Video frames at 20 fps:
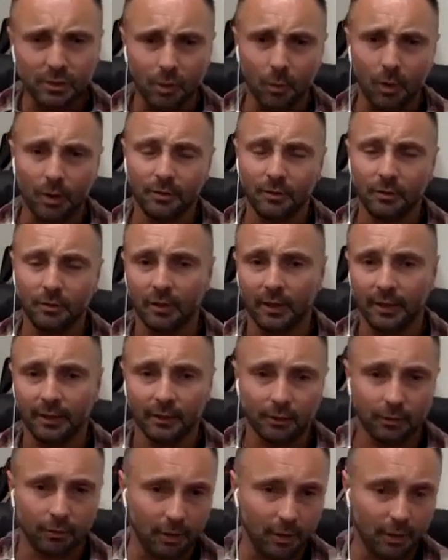So whether you like
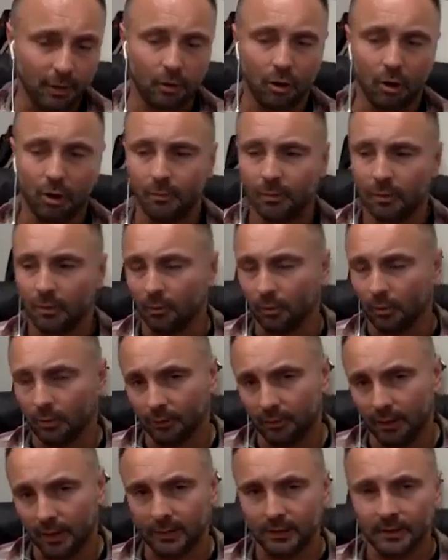Credit Karma or
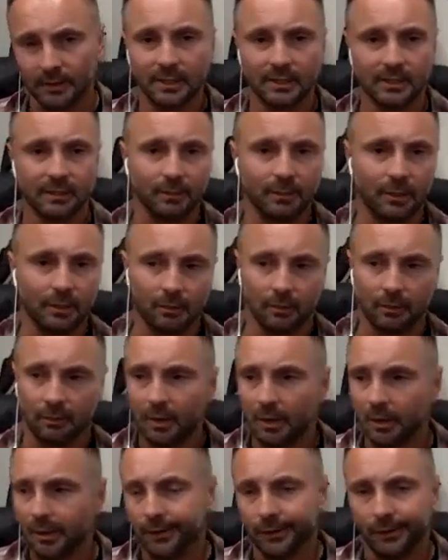Credit Sesame or
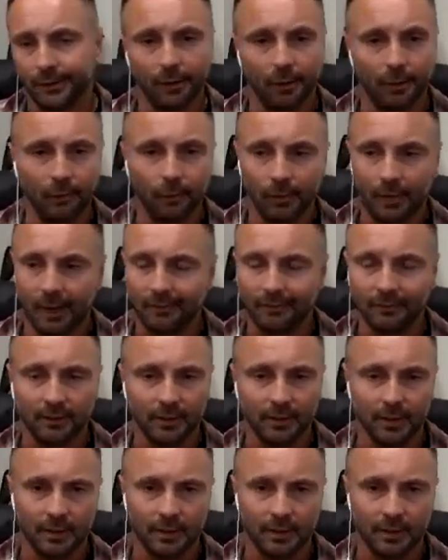whatever it